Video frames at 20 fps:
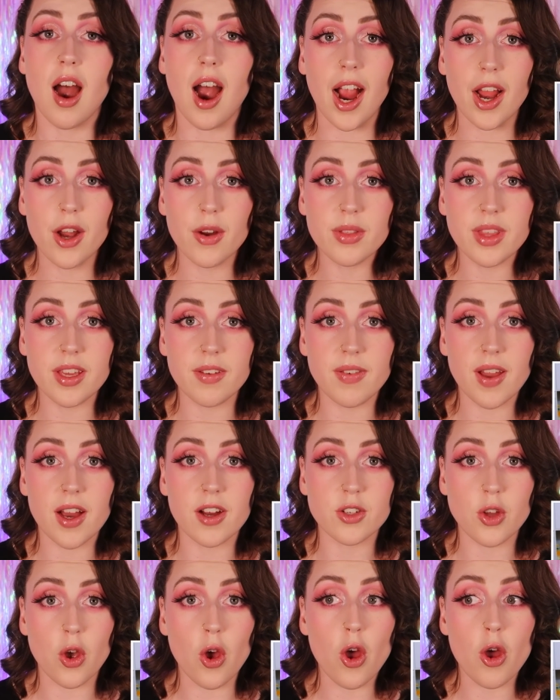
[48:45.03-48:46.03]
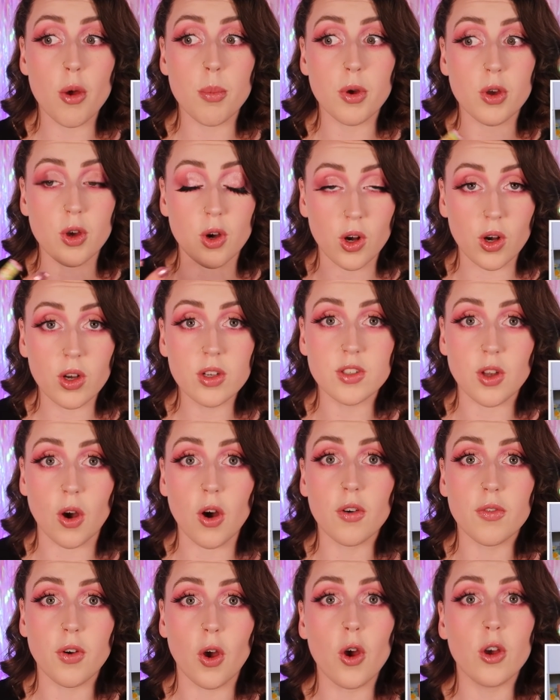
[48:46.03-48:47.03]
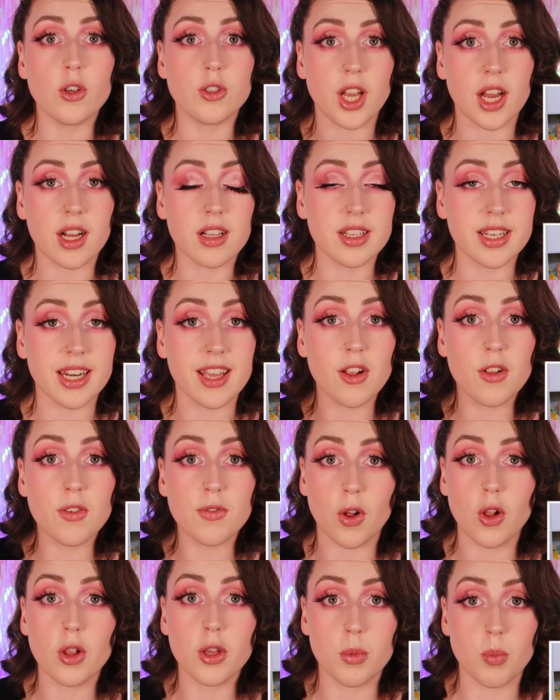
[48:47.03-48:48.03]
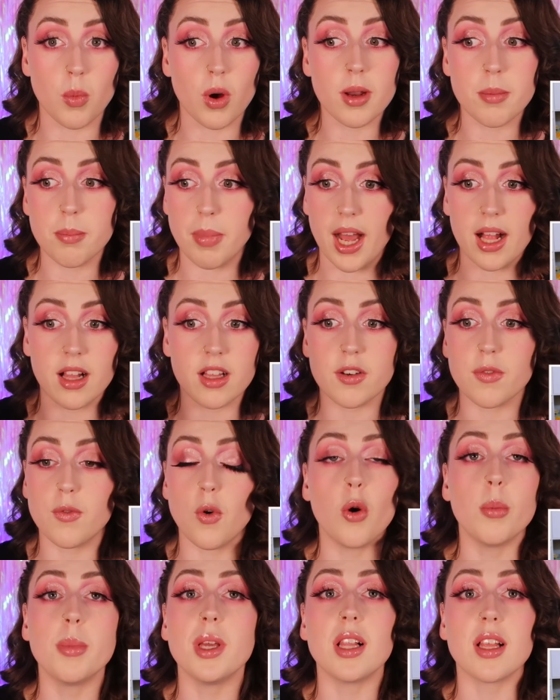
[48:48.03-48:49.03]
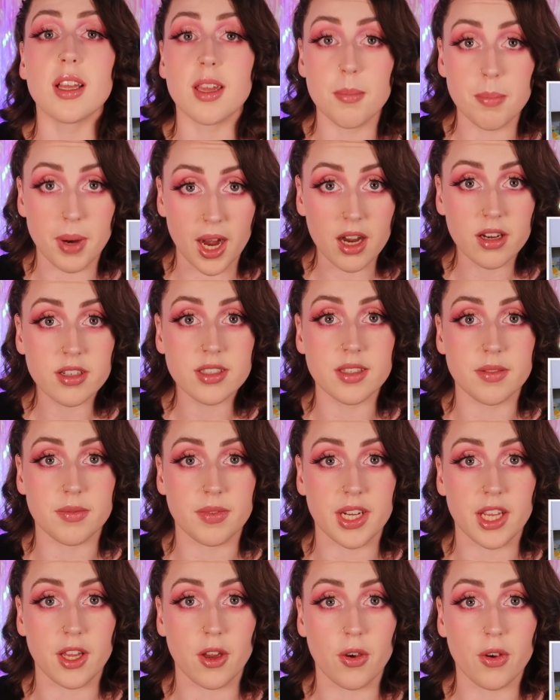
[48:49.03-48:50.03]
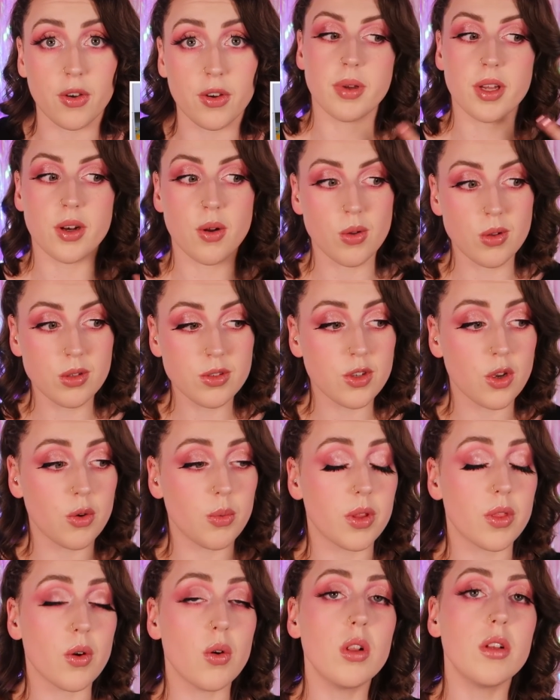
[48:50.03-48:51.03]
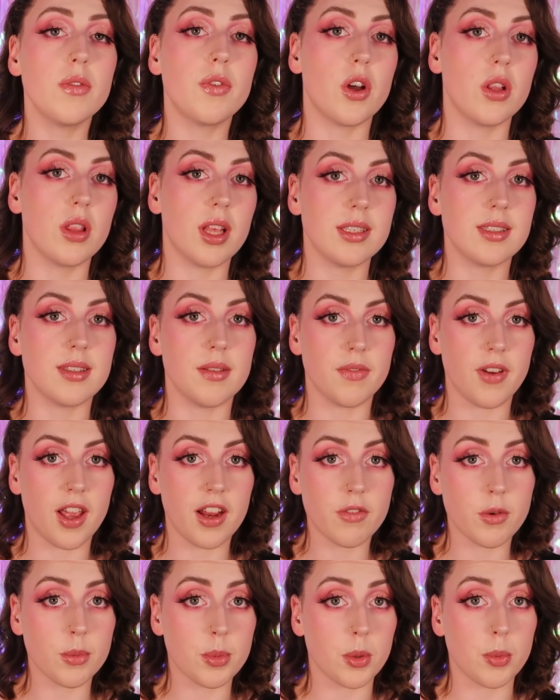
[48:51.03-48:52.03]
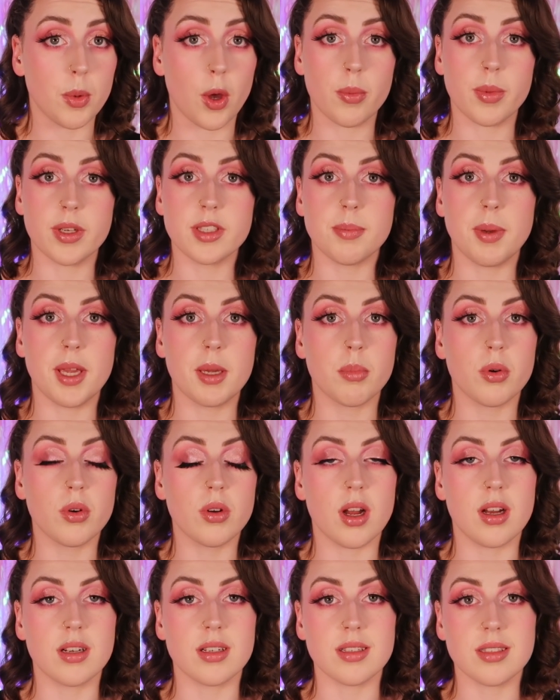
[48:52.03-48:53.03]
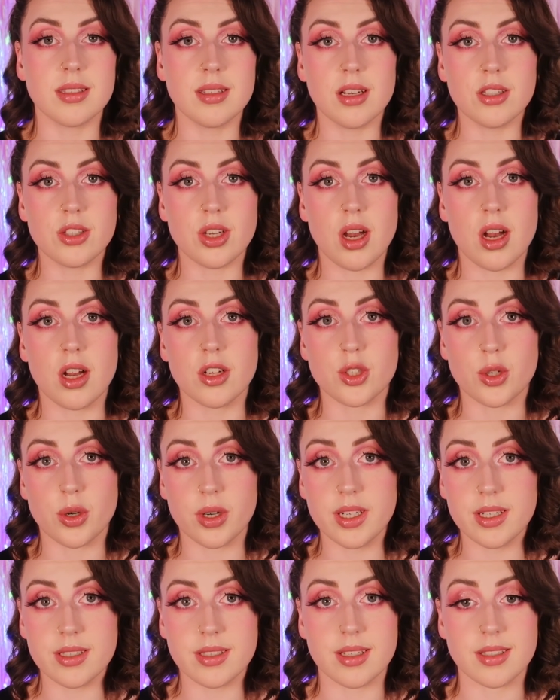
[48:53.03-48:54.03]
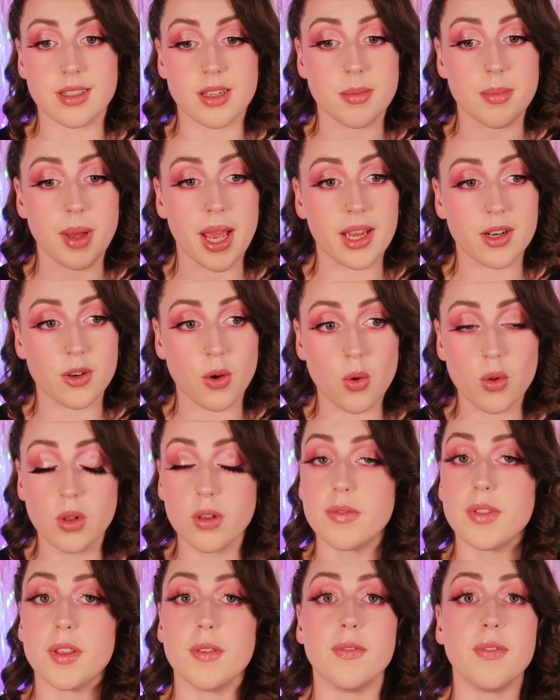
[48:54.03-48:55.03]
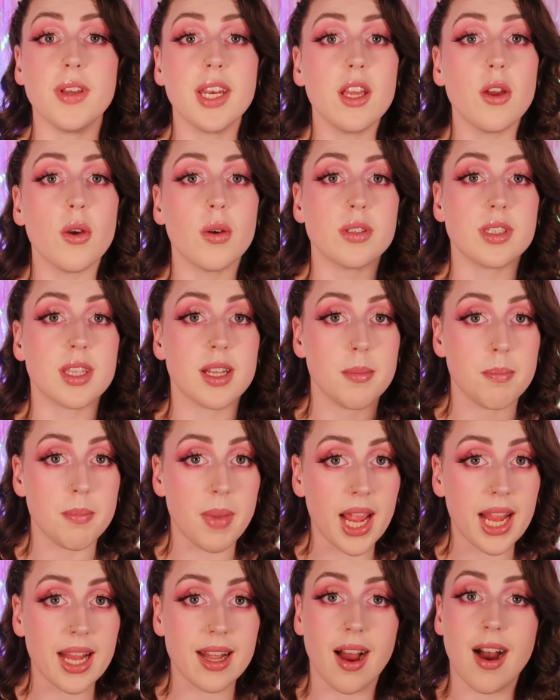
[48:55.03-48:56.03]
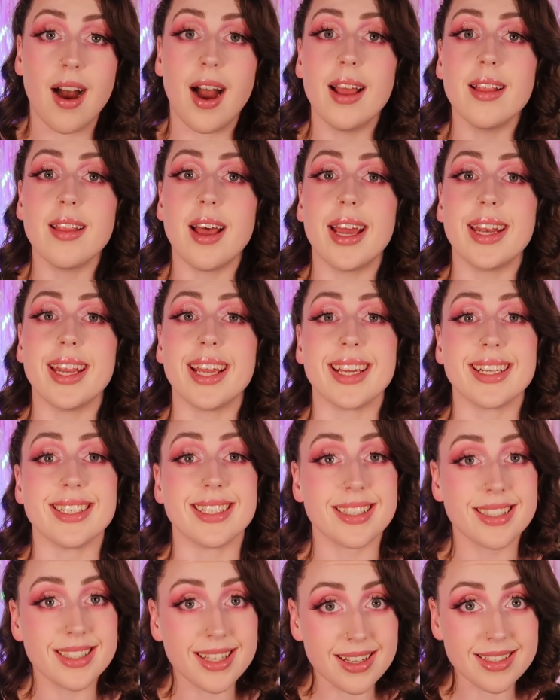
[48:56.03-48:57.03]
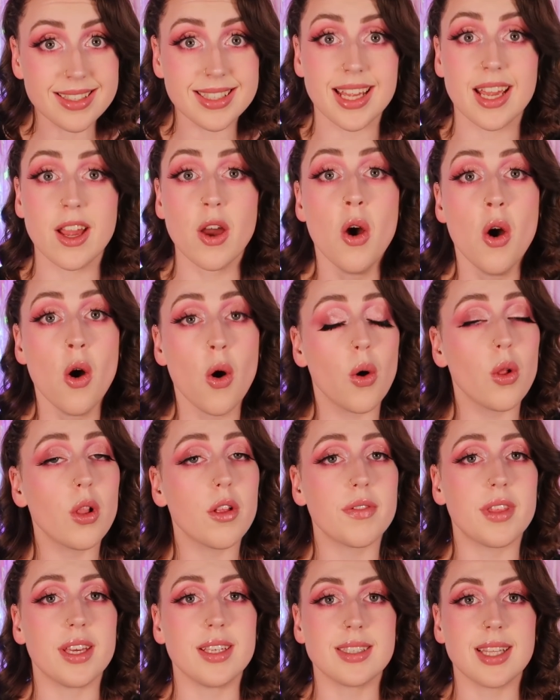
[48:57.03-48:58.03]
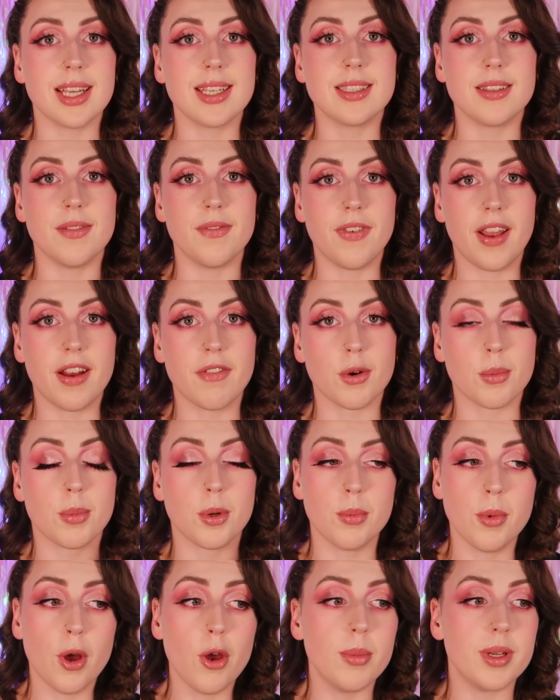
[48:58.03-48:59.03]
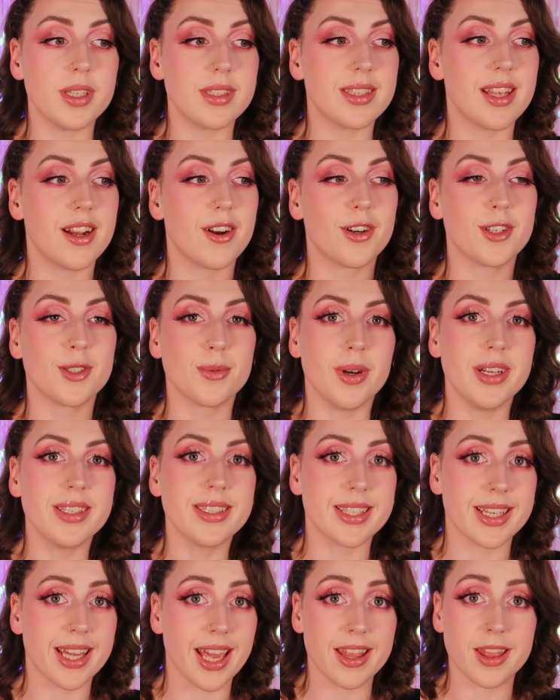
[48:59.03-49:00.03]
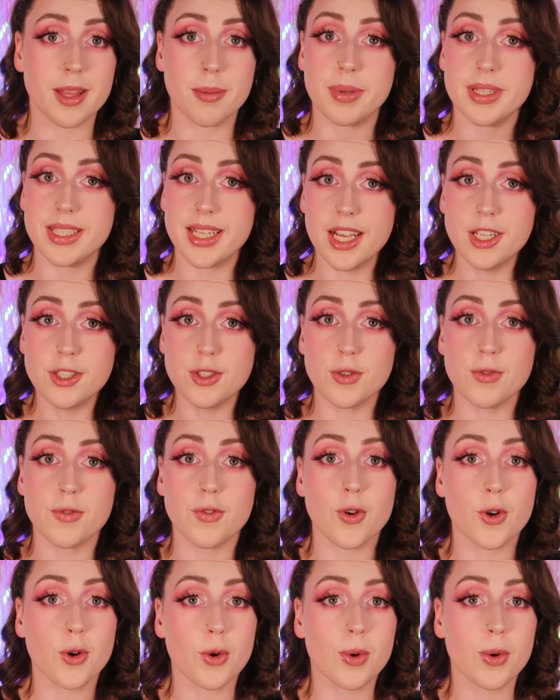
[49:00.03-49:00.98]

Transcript: I only found her because of her Jaclyn Hill Volume 1 palette formula comparison video. But also with all of her less than favourable moments being put under such harsh criticism and all of the videos that are made highlighting and discussing all of these less than favourable moments, there is once again the potential for